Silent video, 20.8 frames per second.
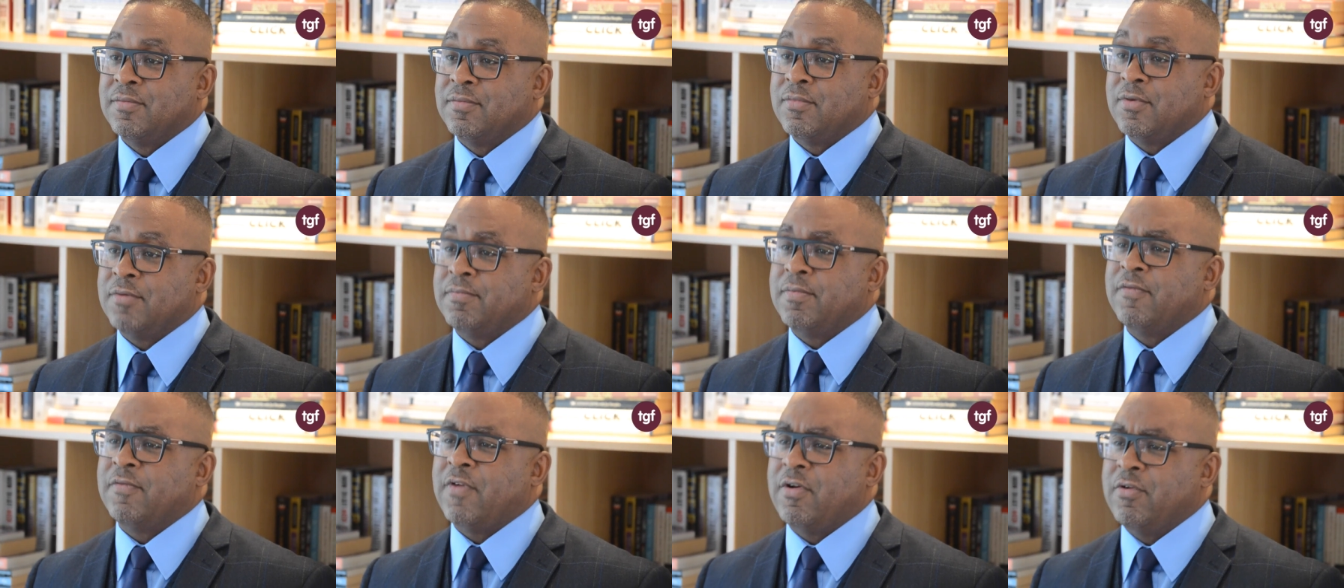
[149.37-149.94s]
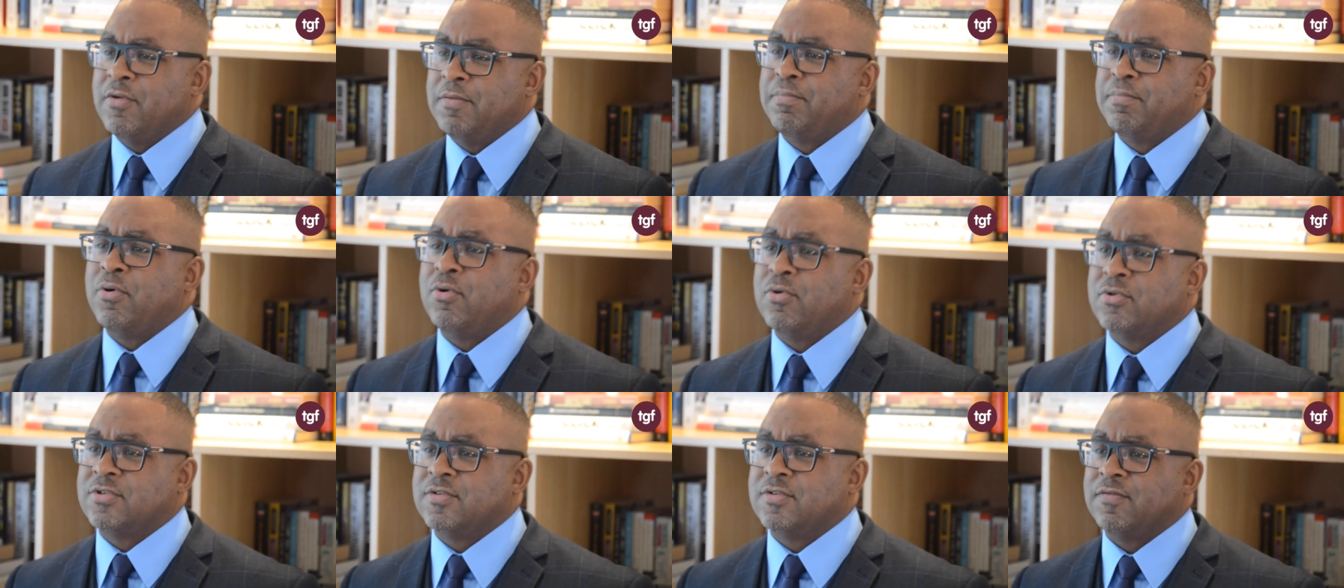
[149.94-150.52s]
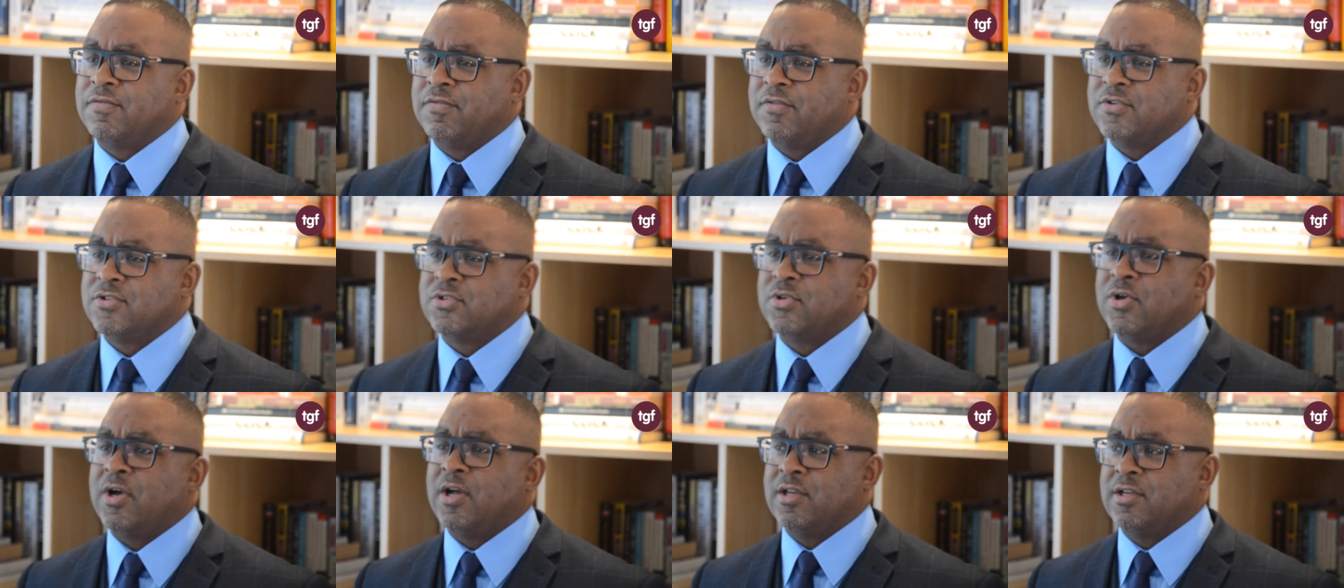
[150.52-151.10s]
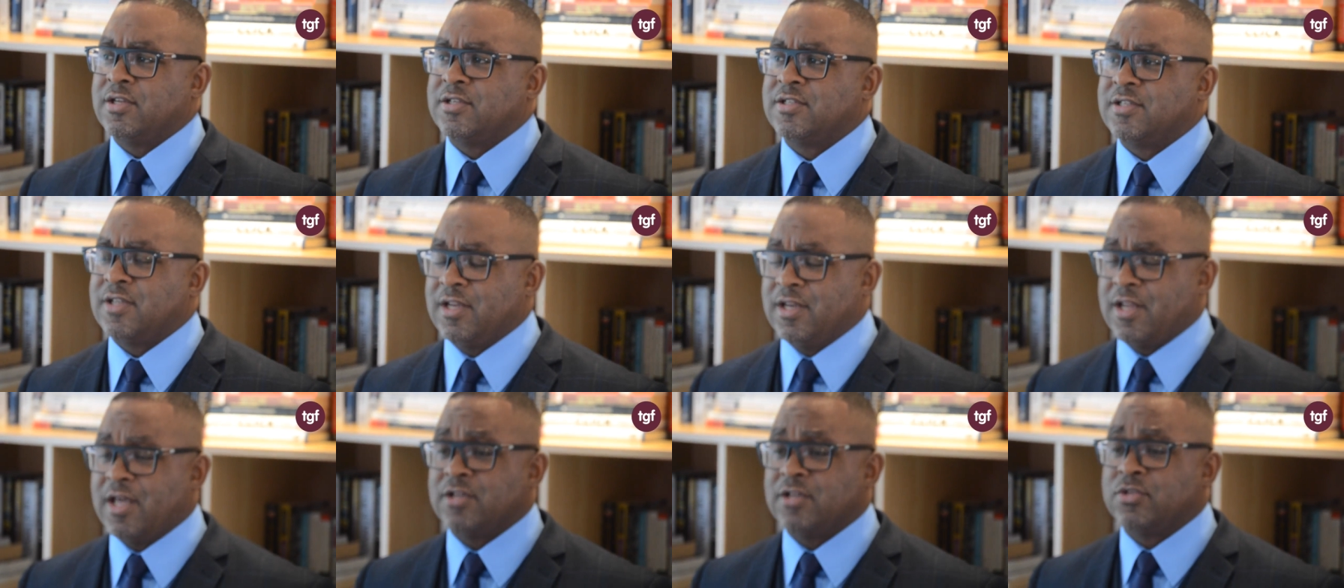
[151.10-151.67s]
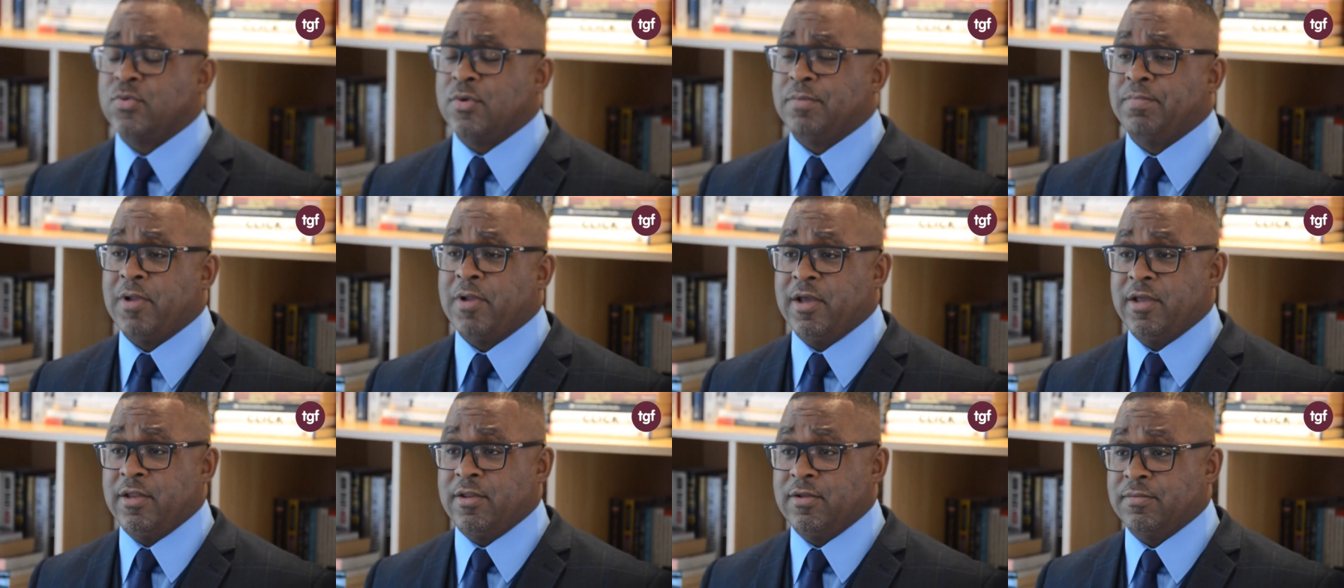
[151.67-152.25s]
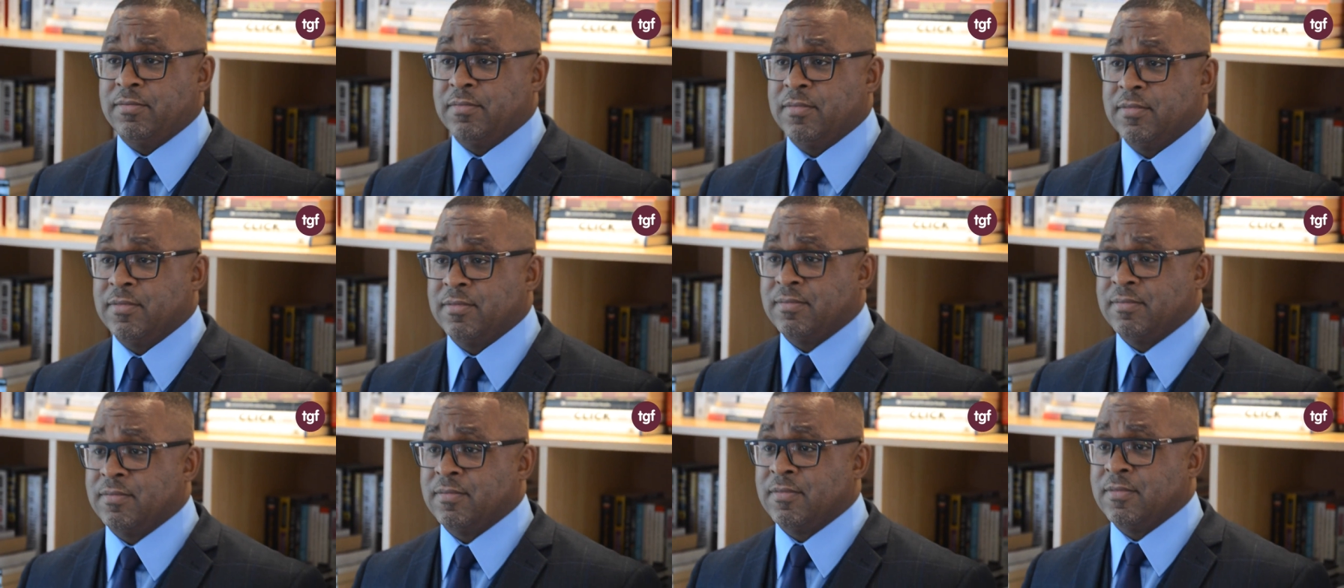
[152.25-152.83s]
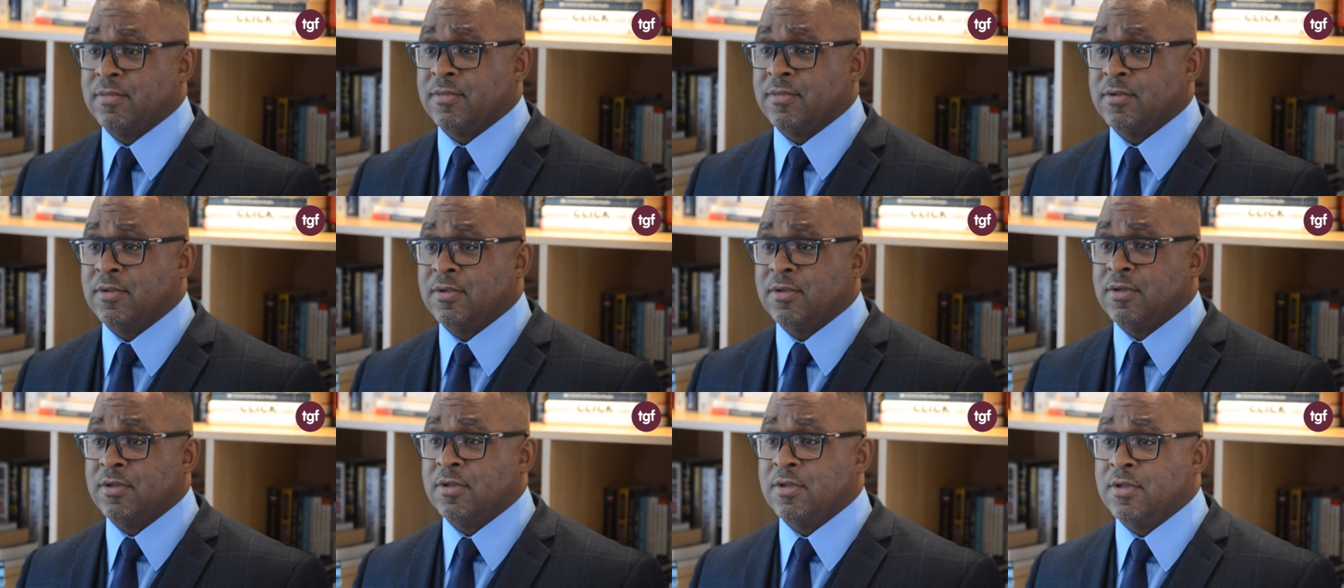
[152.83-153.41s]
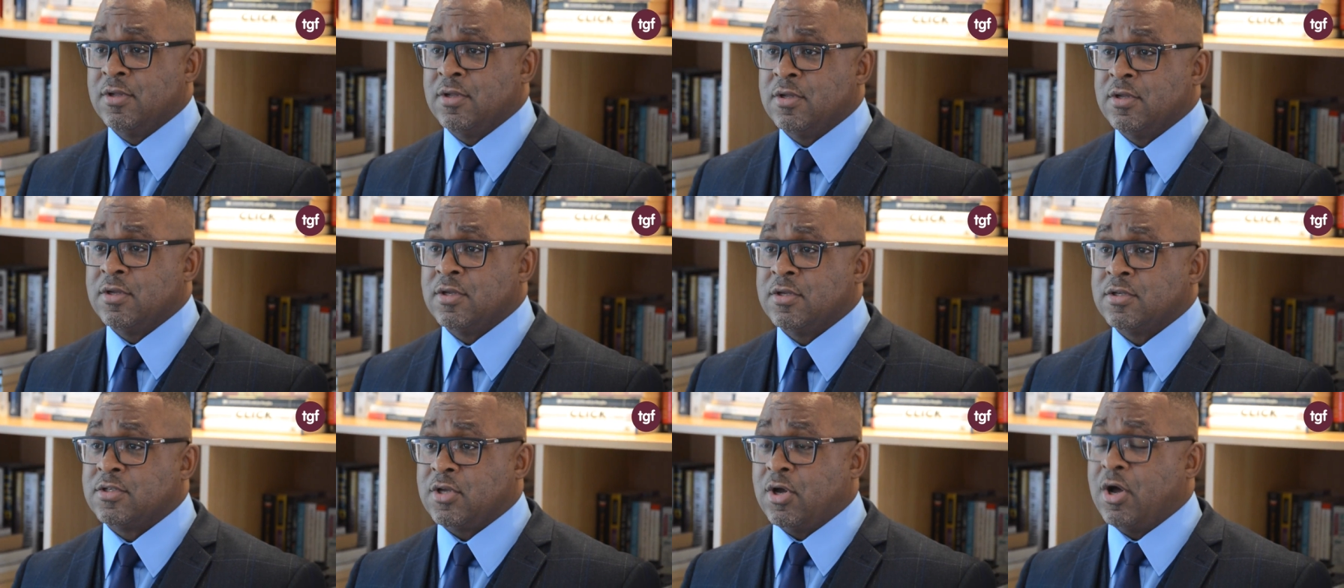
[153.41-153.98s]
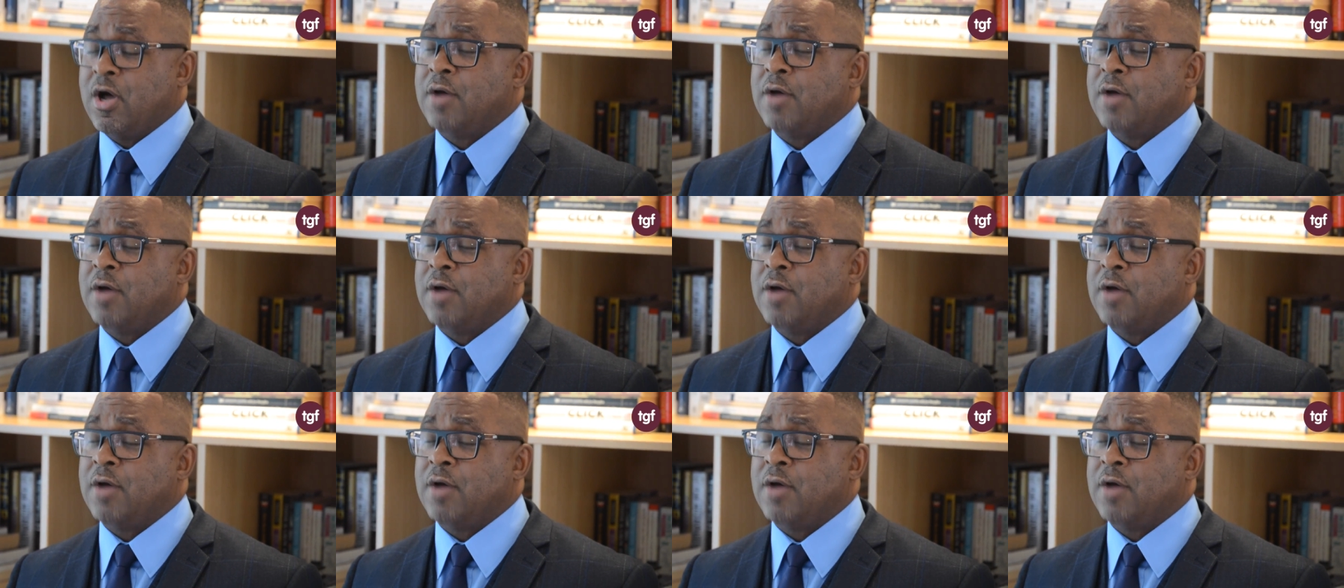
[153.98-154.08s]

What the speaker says: but it'd be very important for us to understand how to apply them. So